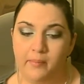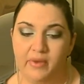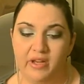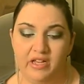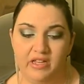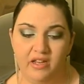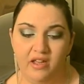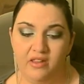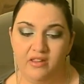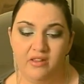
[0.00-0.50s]

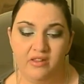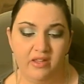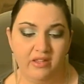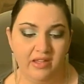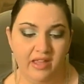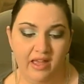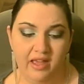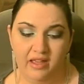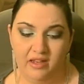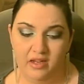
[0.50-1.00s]
But other
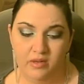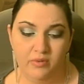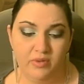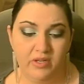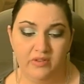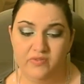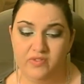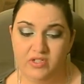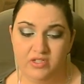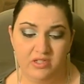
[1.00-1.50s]
than that, it
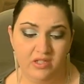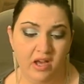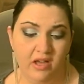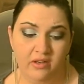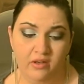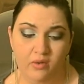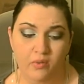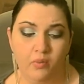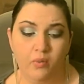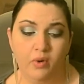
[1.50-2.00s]
would have just
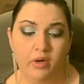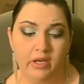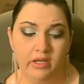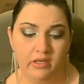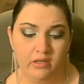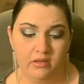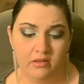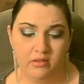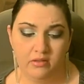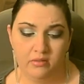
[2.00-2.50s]
gotten a
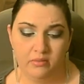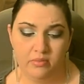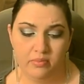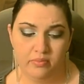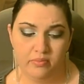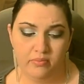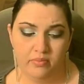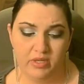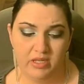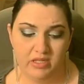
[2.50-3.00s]
1
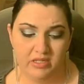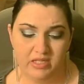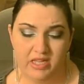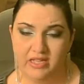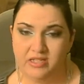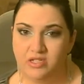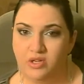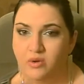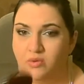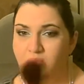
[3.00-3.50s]
because
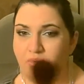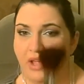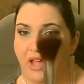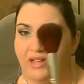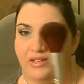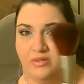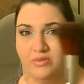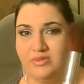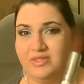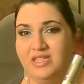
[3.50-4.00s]
I
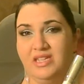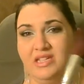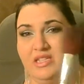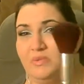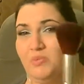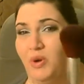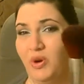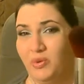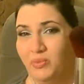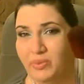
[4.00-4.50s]
don't see
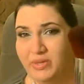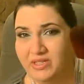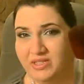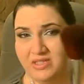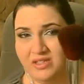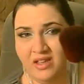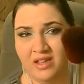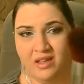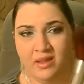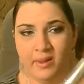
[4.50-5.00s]
its
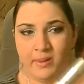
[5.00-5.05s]
purpose.